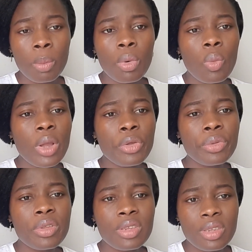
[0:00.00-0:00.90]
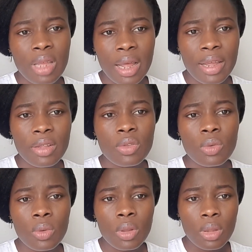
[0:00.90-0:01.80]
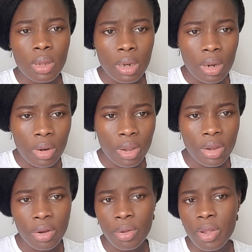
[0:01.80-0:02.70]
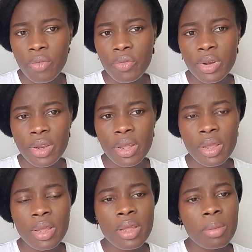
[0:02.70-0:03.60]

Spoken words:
But when you decide to learn every day